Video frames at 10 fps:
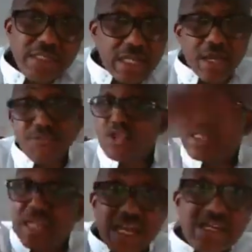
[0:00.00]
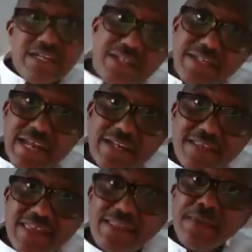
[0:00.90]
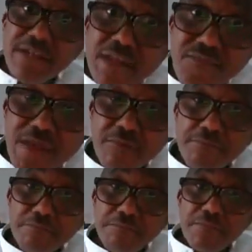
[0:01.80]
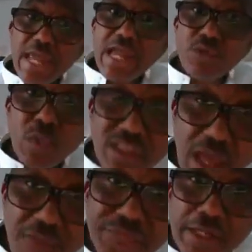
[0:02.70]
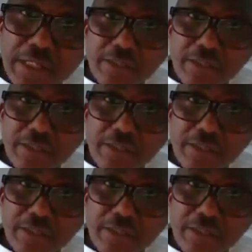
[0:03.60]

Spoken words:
They gave us the date in September, they failed. 8 weeks after.